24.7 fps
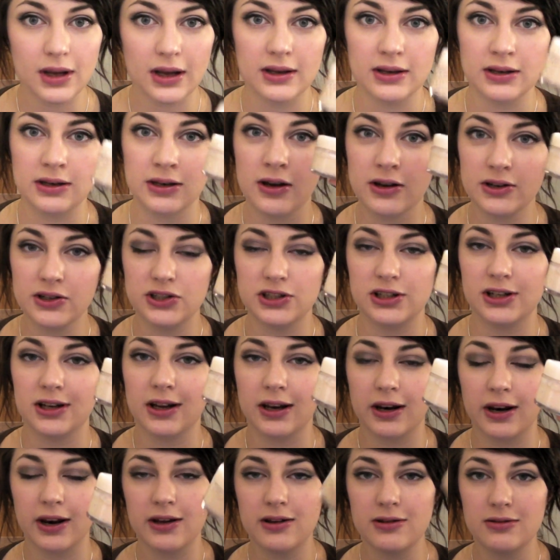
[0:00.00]
NARS
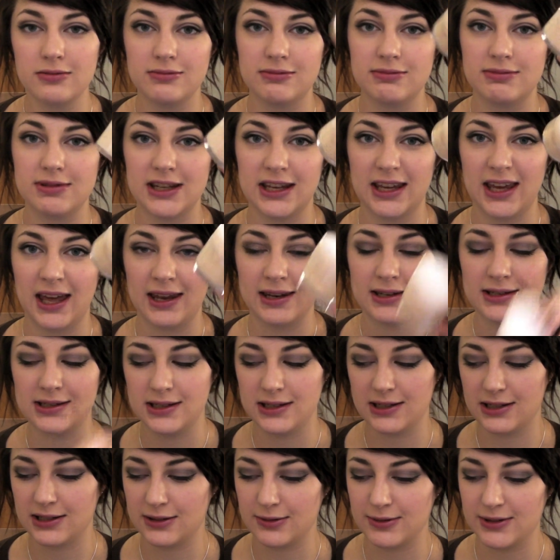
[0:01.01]
Sheer Glow
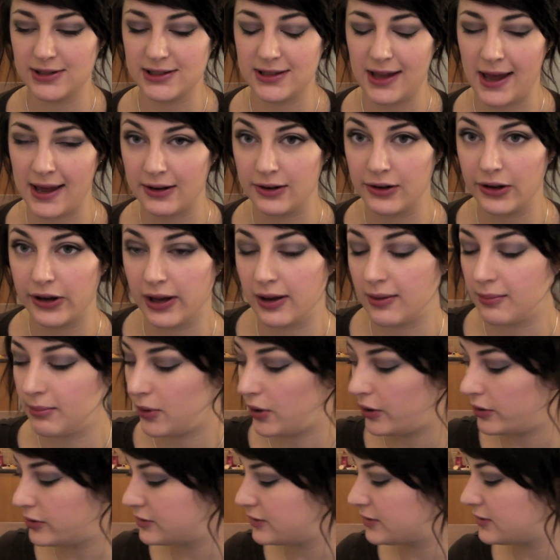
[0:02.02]
decanted into a sad looking
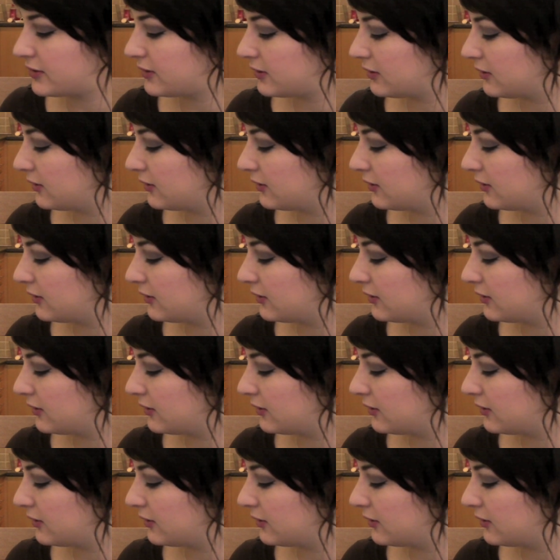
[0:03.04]
pot,